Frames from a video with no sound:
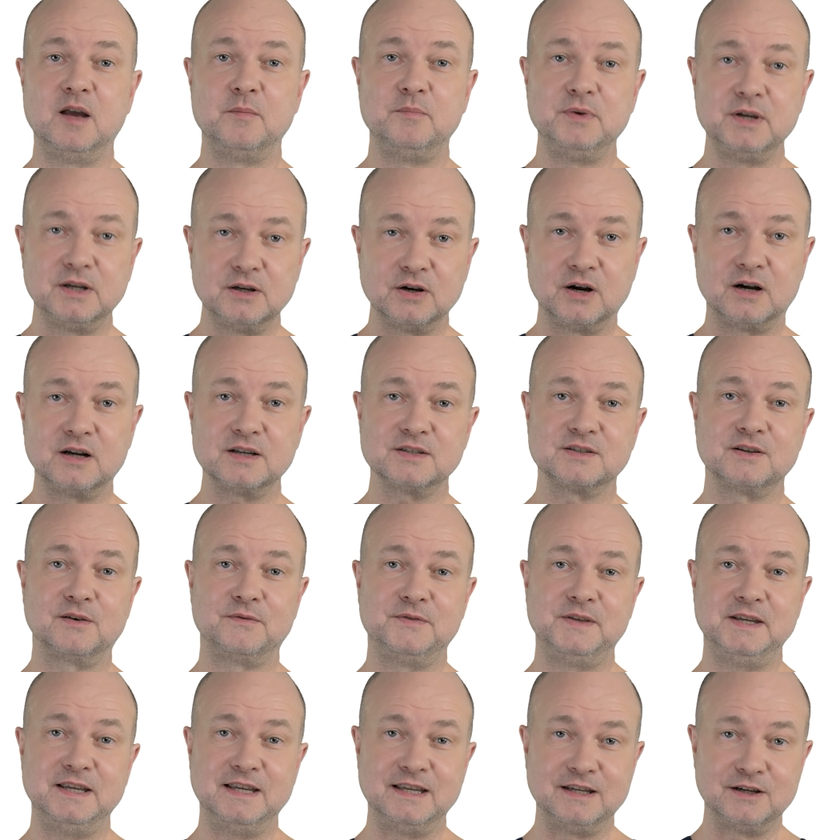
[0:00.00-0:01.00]
because of
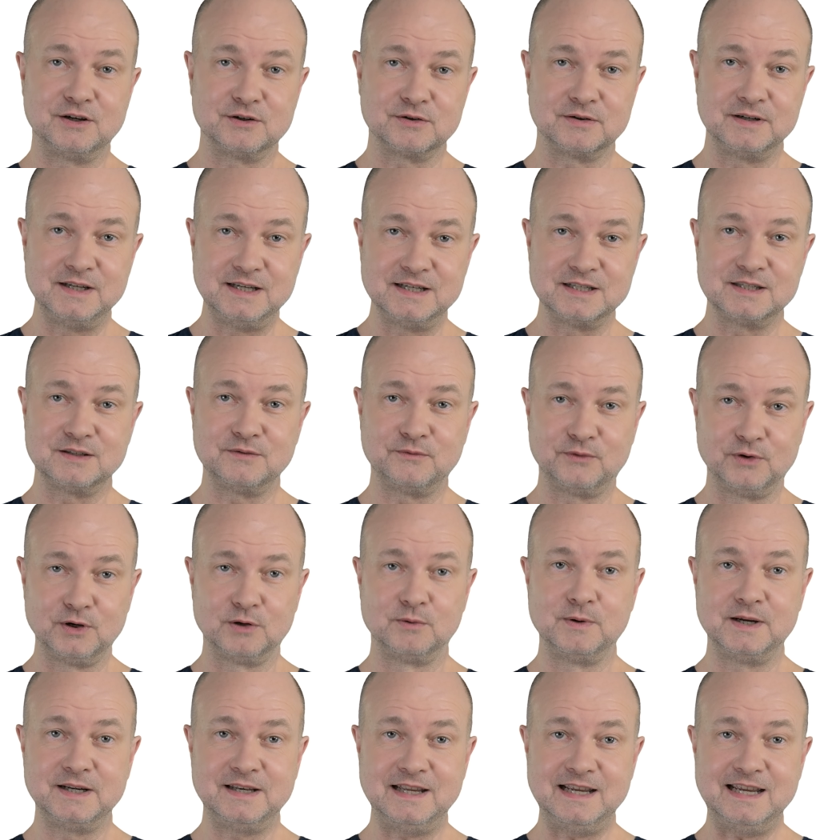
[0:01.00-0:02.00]
the increased
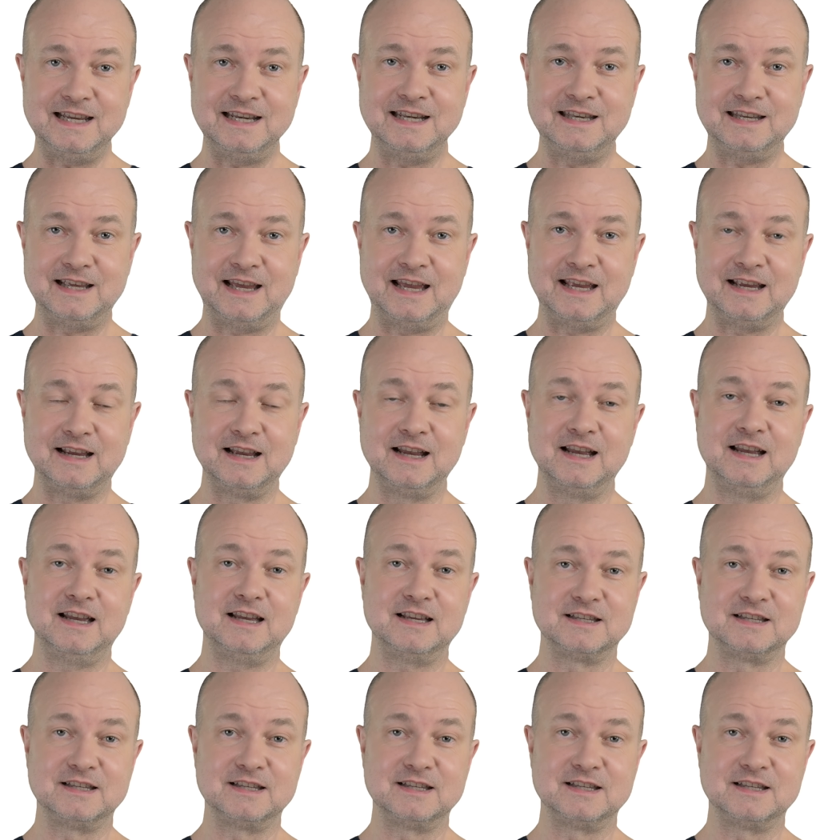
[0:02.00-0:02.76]
fluid intake